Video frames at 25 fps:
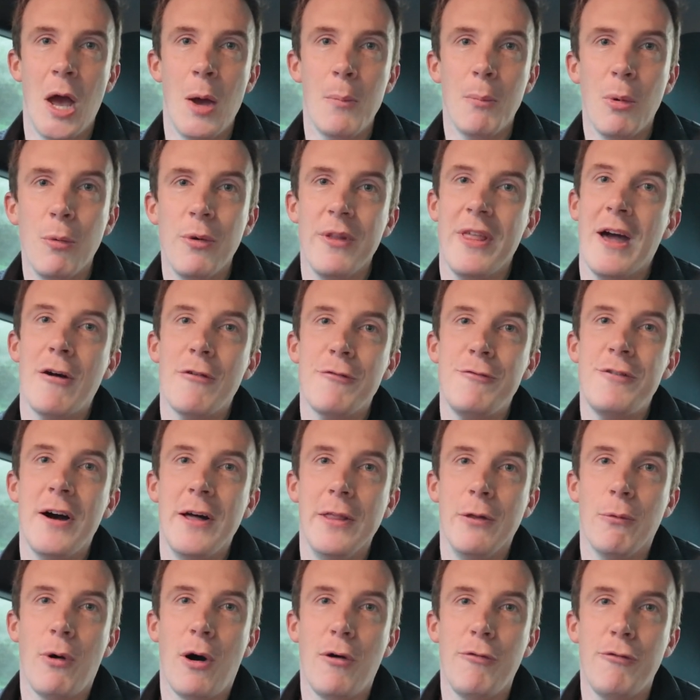But without
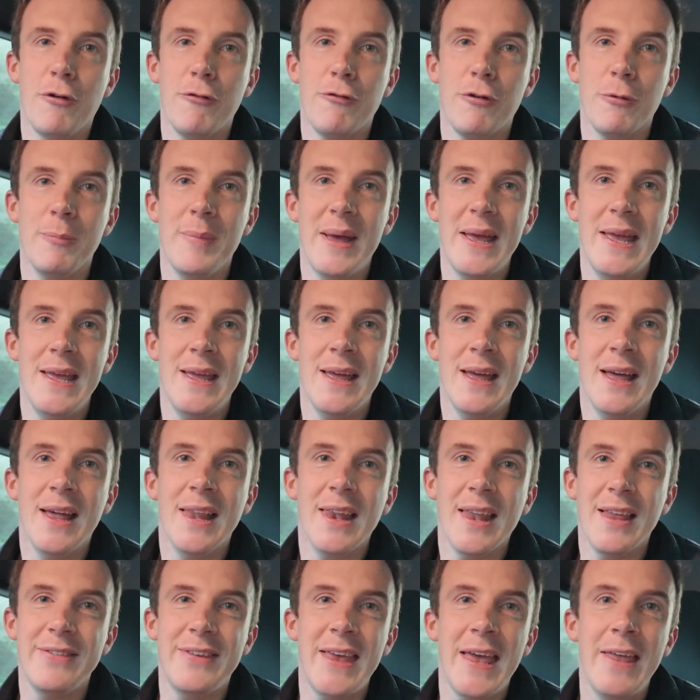further waffle from me,
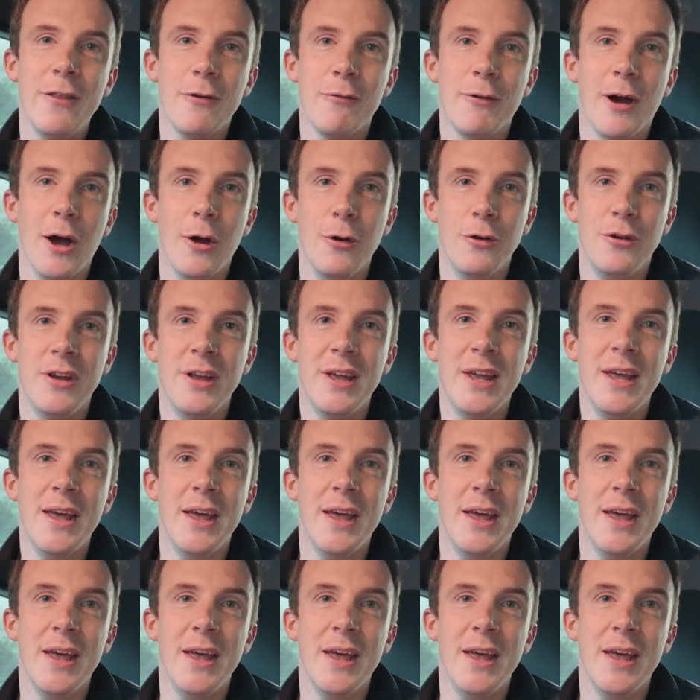let's hit the road